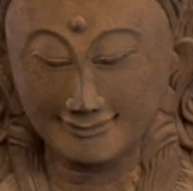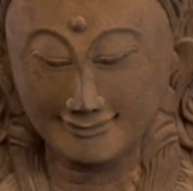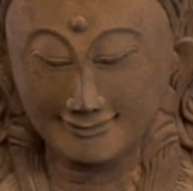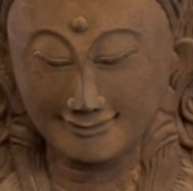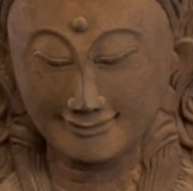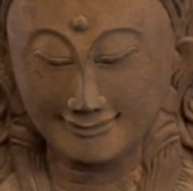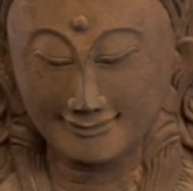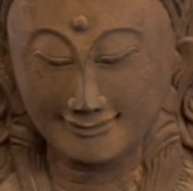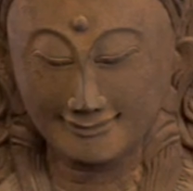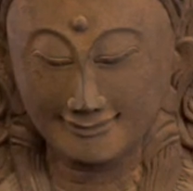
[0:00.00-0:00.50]

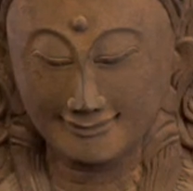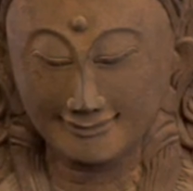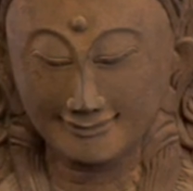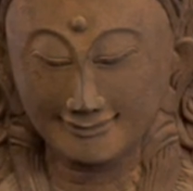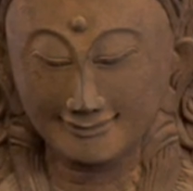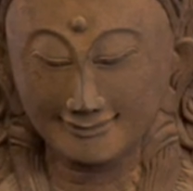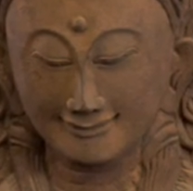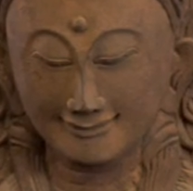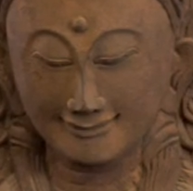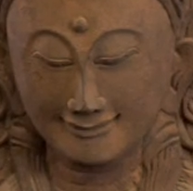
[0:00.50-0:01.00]

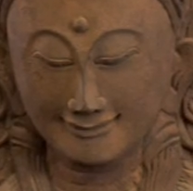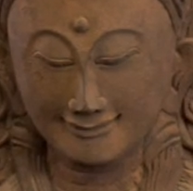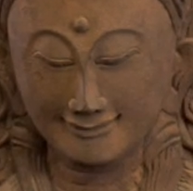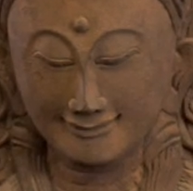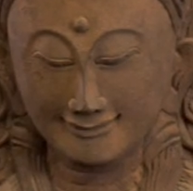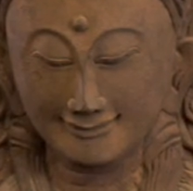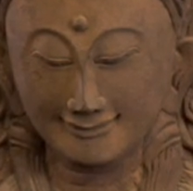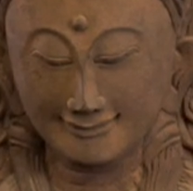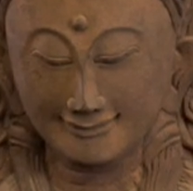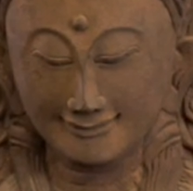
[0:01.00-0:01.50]

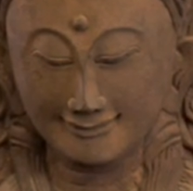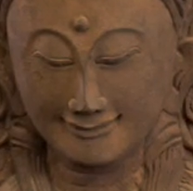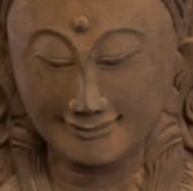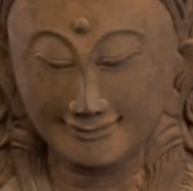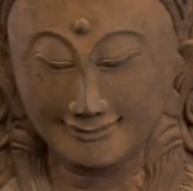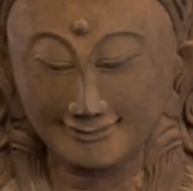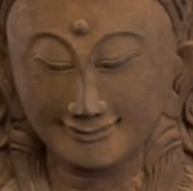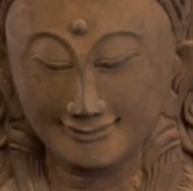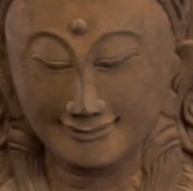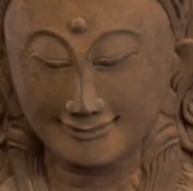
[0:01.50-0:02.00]

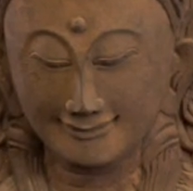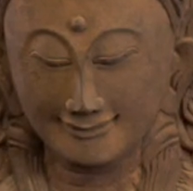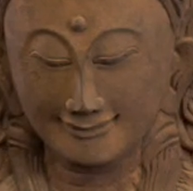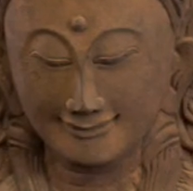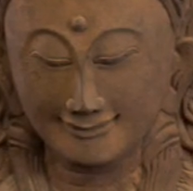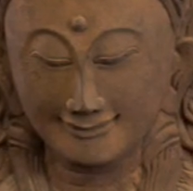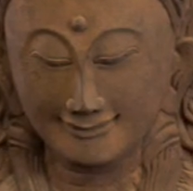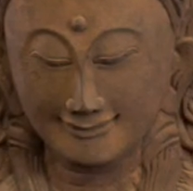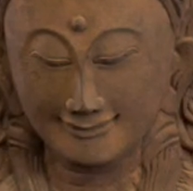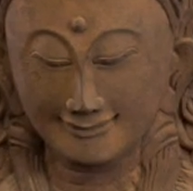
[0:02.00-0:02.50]

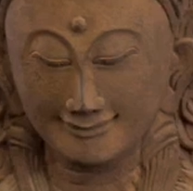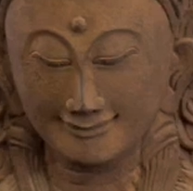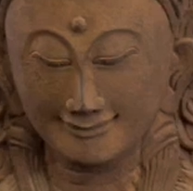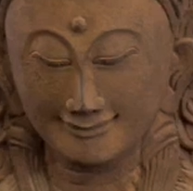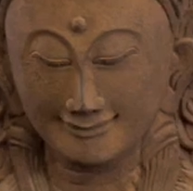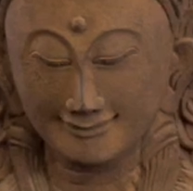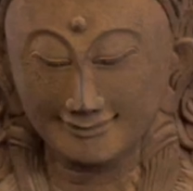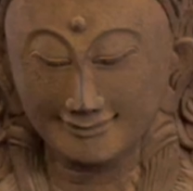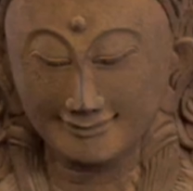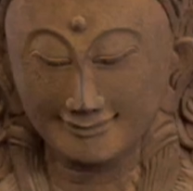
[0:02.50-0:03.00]

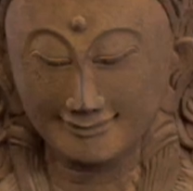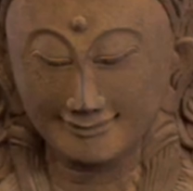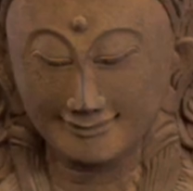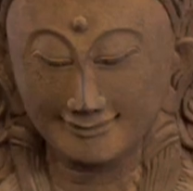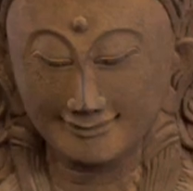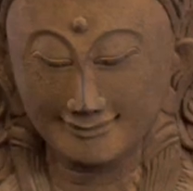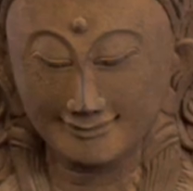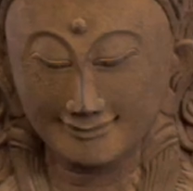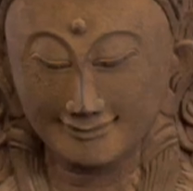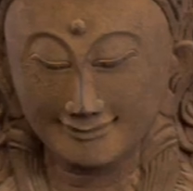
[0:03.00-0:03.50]

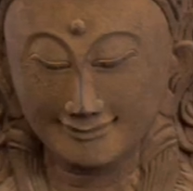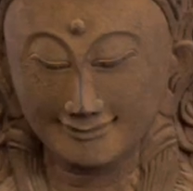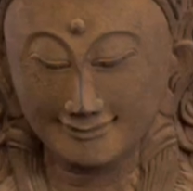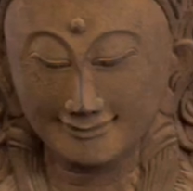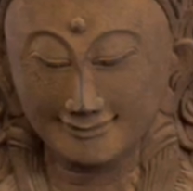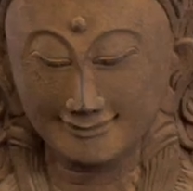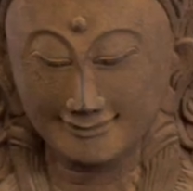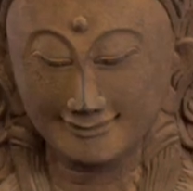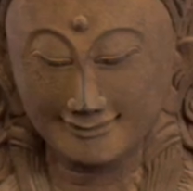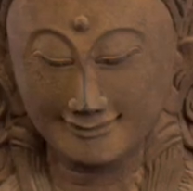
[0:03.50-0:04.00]

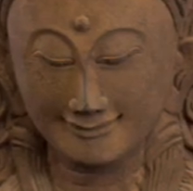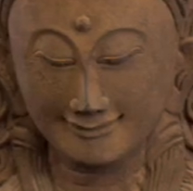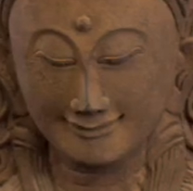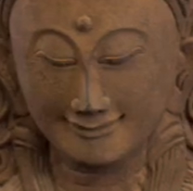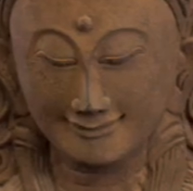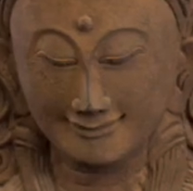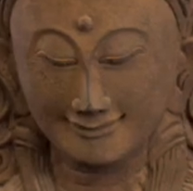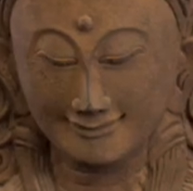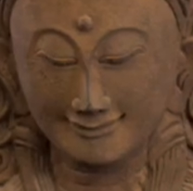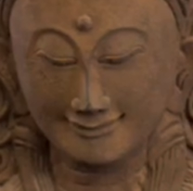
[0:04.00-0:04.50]

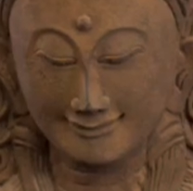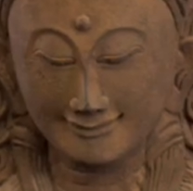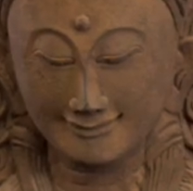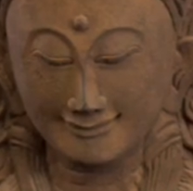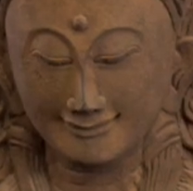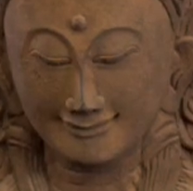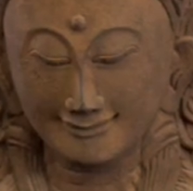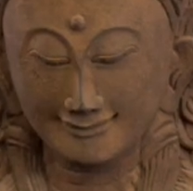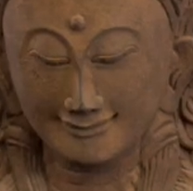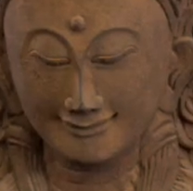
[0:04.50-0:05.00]

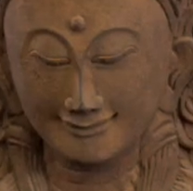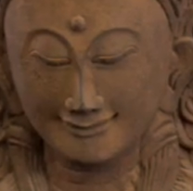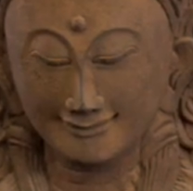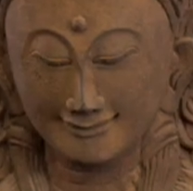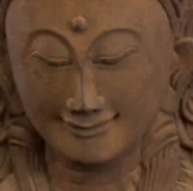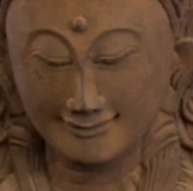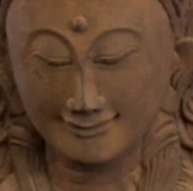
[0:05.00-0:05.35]
[no speech]